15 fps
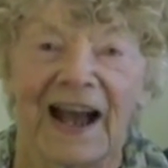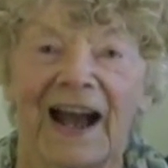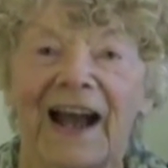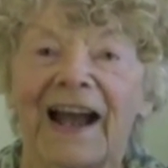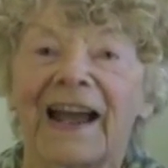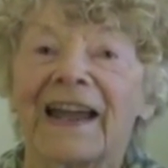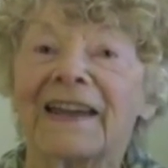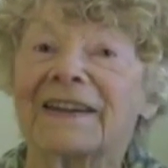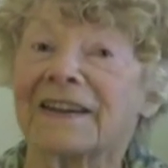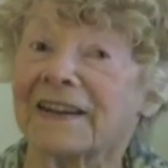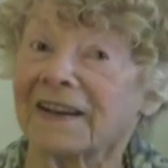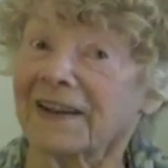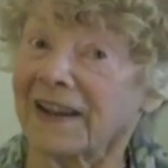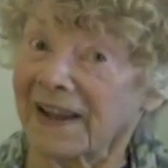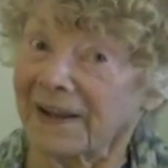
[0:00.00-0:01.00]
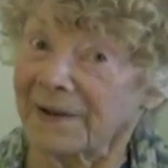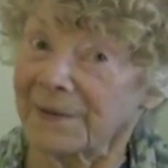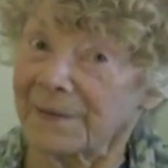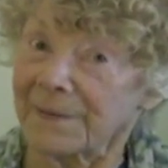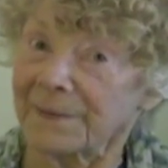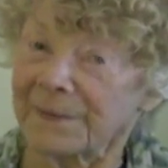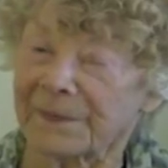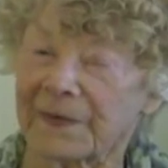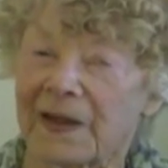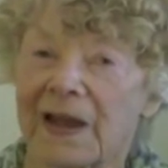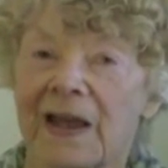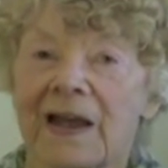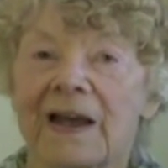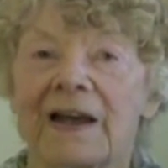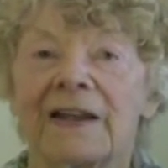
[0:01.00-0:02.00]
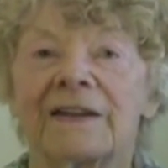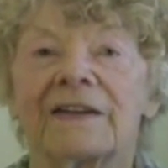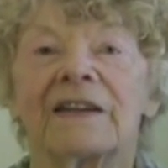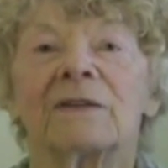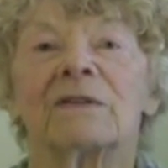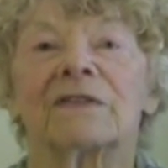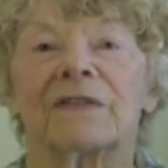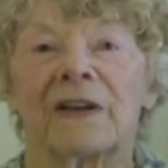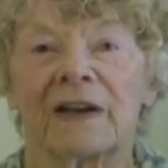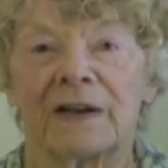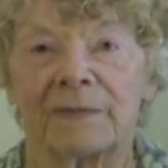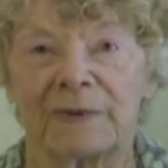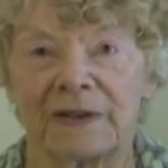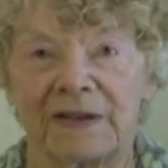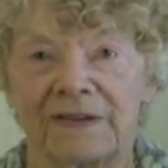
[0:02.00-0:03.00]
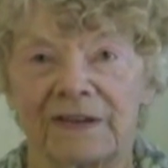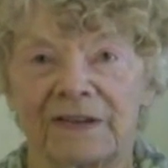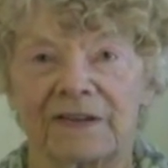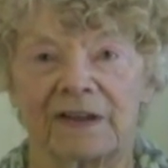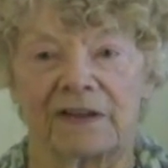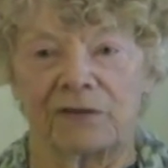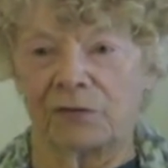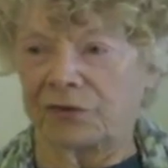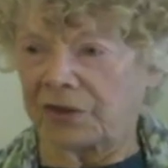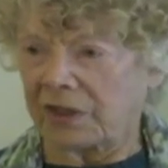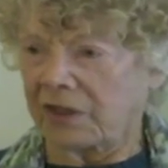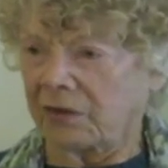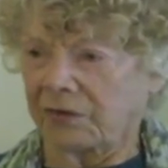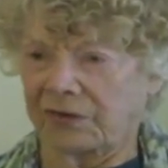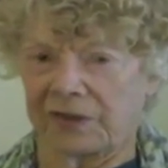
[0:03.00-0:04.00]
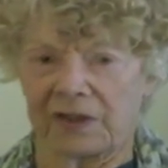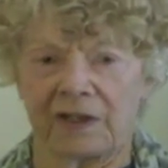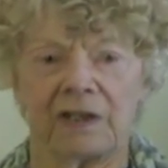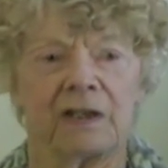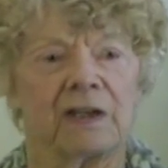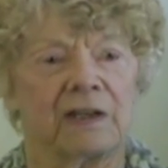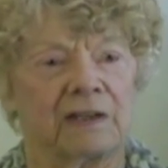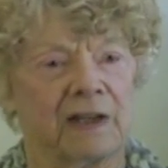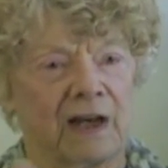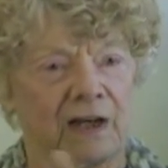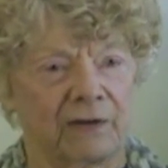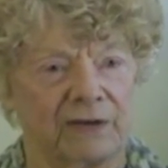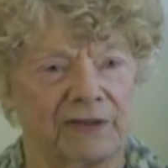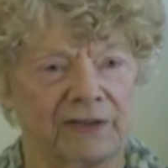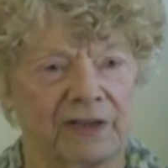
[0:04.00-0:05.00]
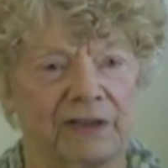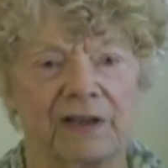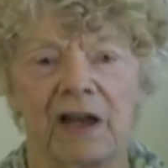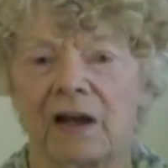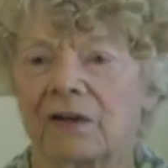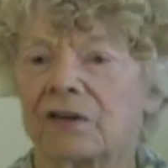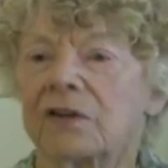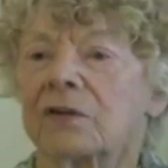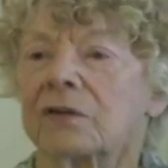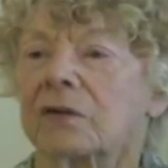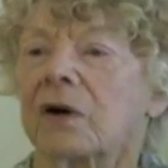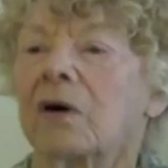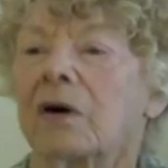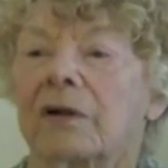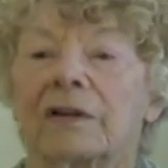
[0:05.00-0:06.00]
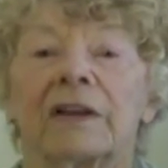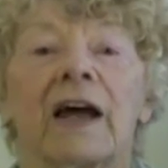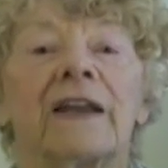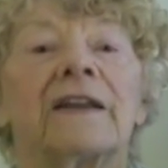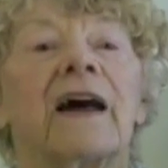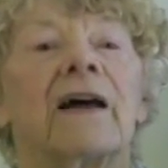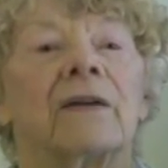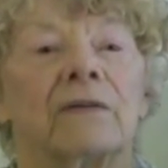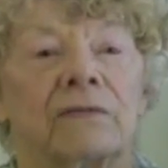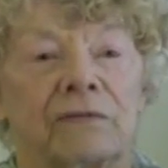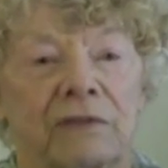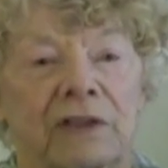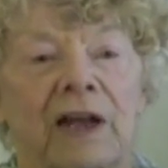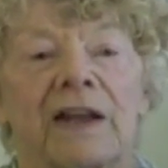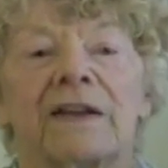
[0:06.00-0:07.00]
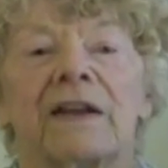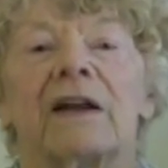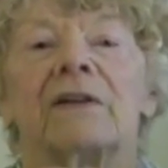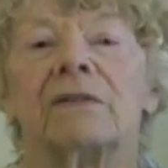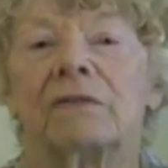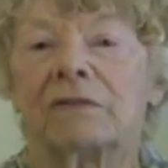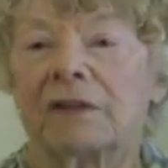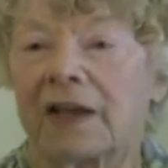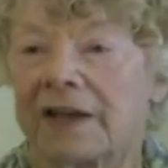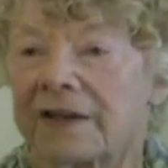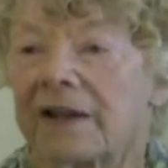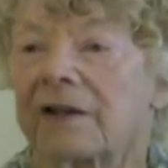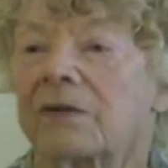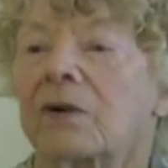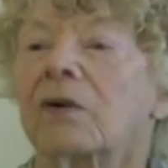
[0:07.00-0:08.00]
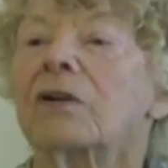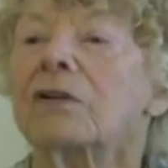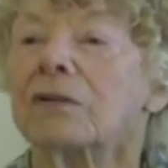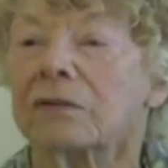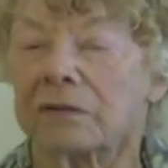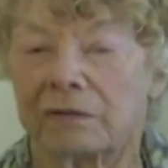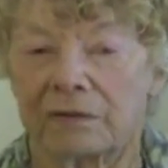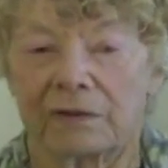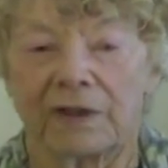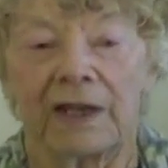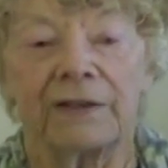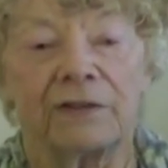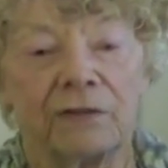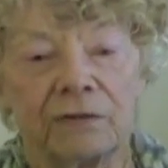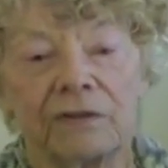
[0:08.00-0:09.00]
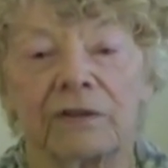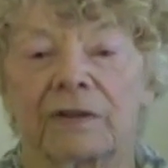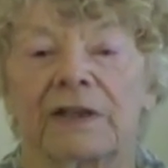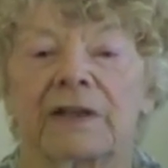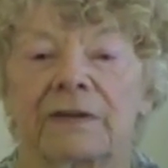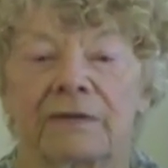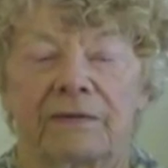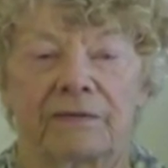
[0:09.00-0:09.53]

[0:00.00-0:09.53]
I did it again. And he was very pleased. He said, you see? Now, he said, now, you, lie down, all you, and you do it.